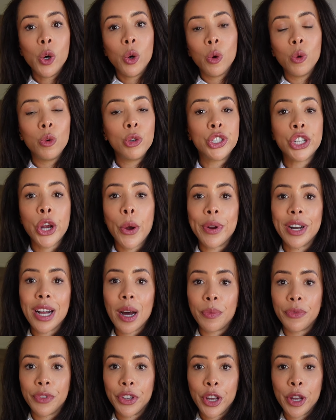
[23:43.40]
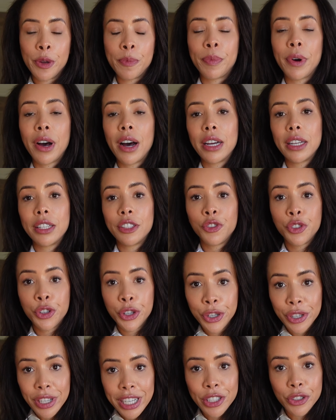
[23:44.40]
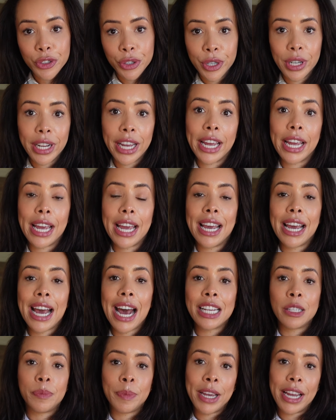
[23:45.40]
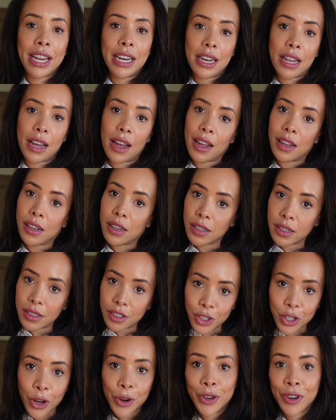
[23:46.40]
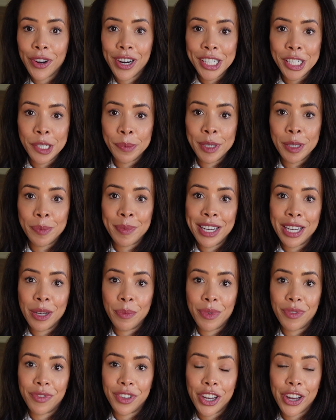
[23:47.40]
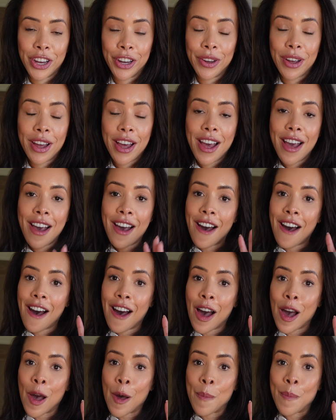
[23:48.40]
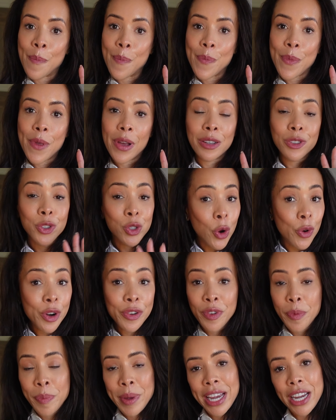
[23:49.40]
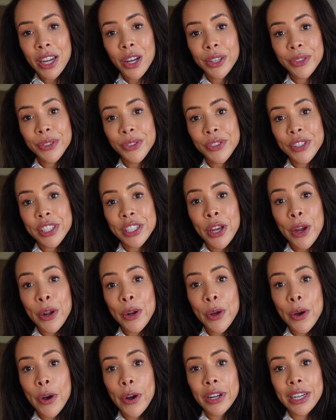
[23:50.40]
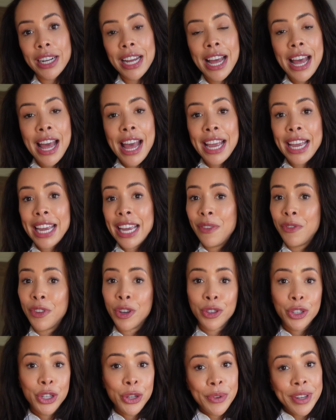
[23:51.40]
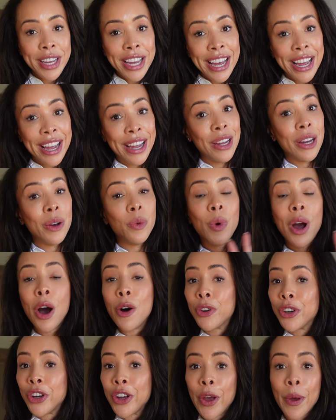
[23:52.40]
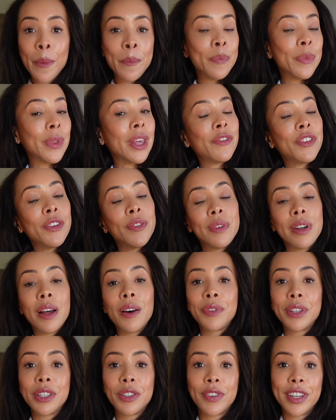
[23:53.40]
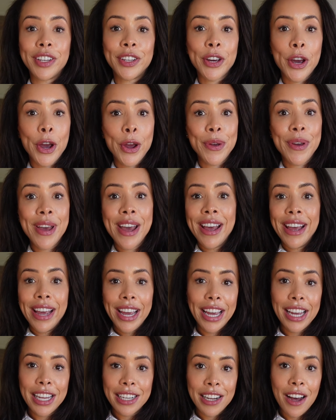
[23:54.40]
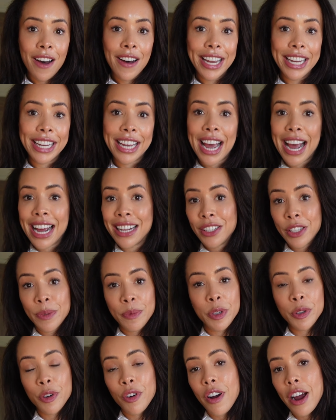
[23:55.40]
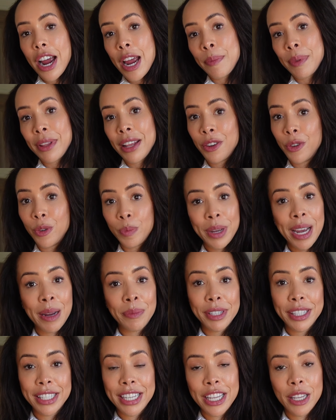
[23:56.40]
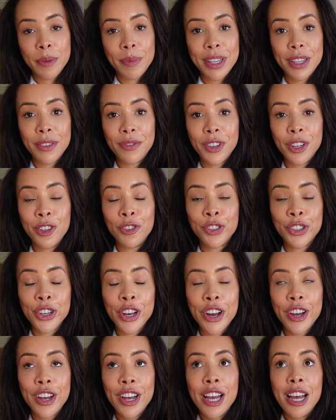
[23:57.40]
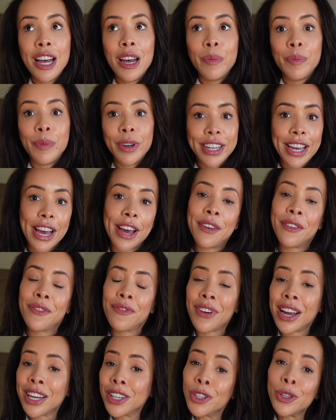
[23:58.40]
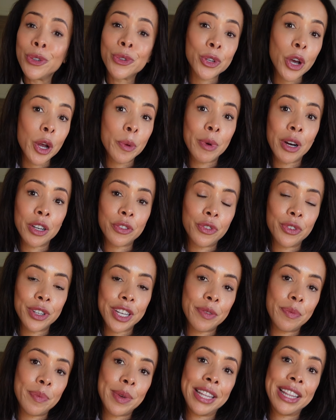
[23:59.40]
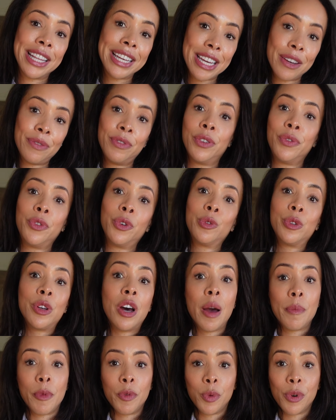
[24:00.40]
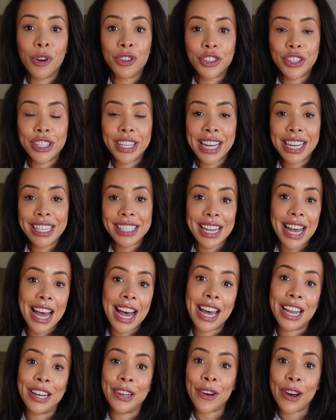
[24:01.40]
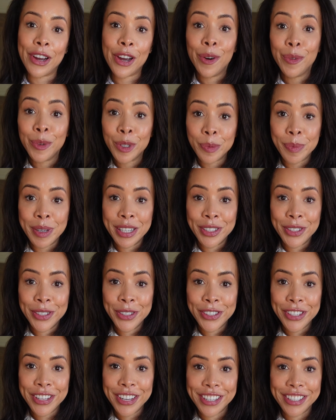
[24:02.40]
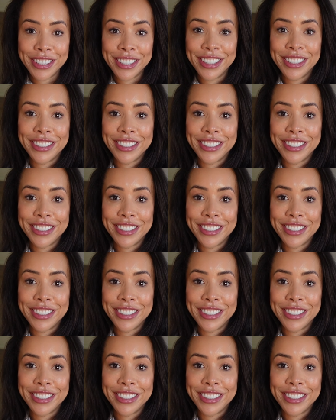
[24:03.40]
all showing up for you. But truly, truly, it has been so nice to be speaking with you. Sorry for being gone for so long. If you're new here, welcome. If you've loved this video, hit like and subscribe, then you'll be able to see them in the future. But yeah, thank you so much for giving me the gift of your time of watching this, and I hope to speak to you soon.